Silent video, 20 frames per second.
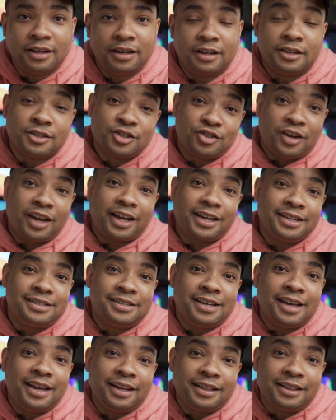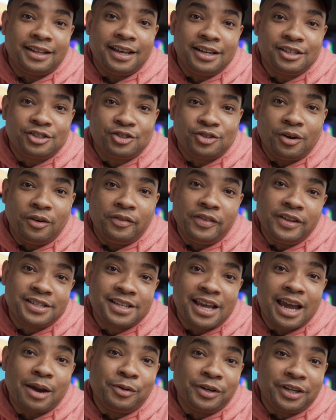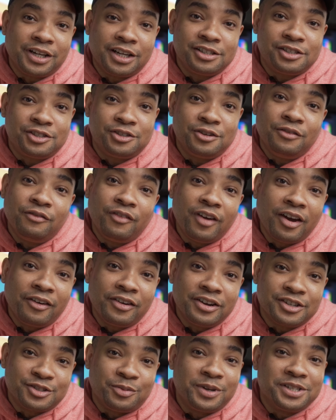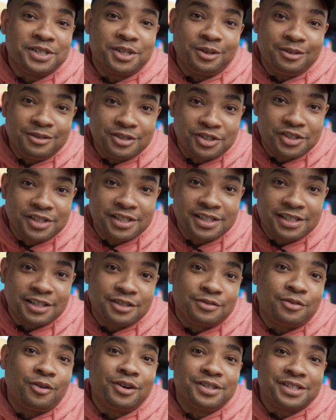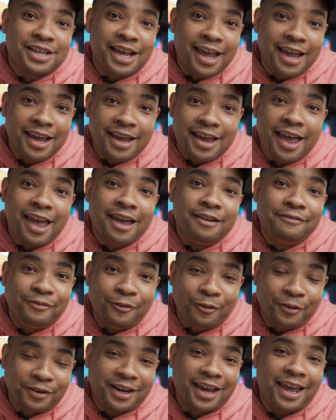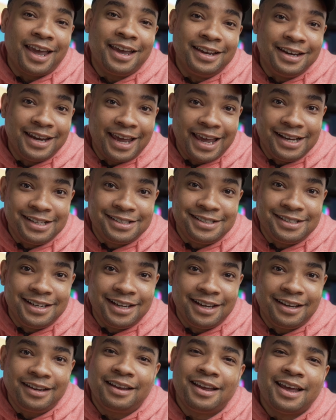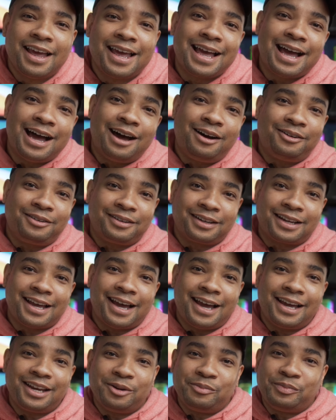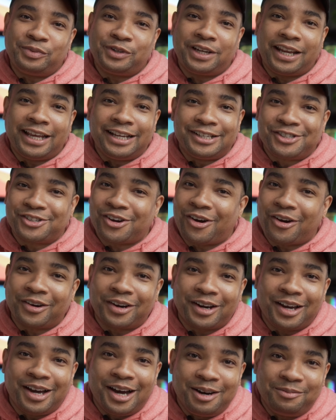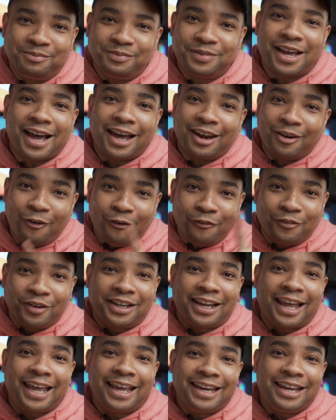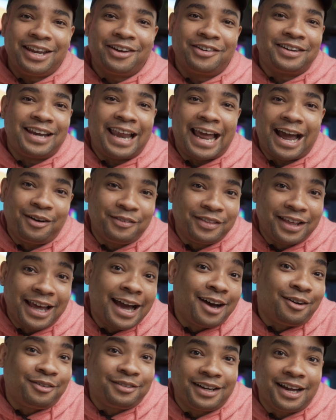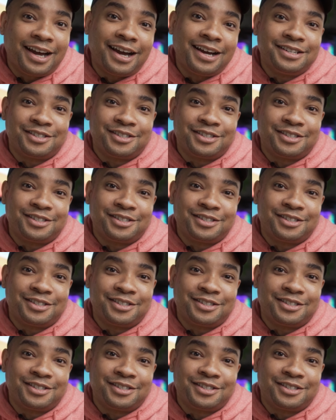So like I said at the intro, this camera does shoot various resolutions as far as 8K, 4K, and HD. I'll kind of put a chart up, kind of overlaying here now, that outlines